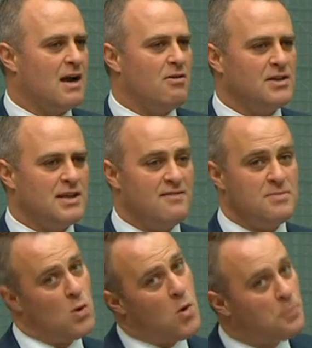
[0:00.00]
current
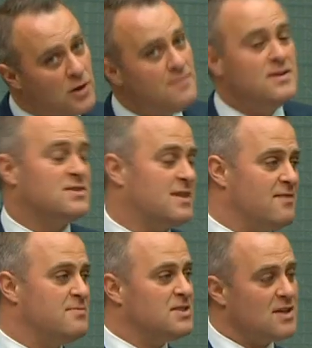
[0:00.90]
government or previous
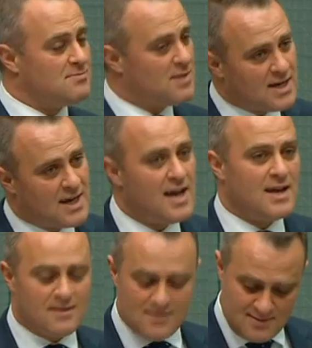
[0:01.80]
governments, I might
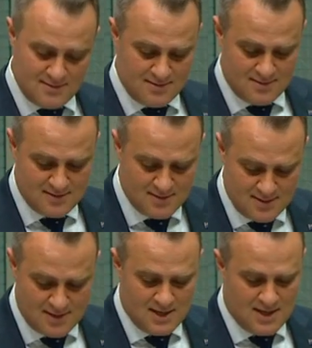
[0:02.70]
add,
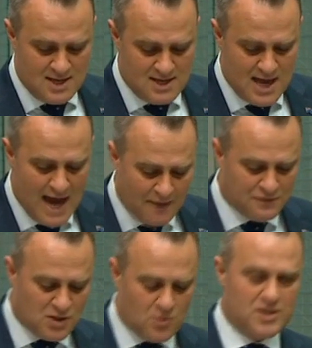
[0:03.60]
you have
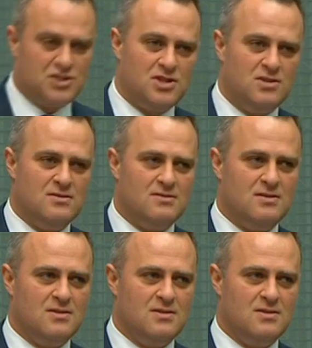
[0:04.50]
to question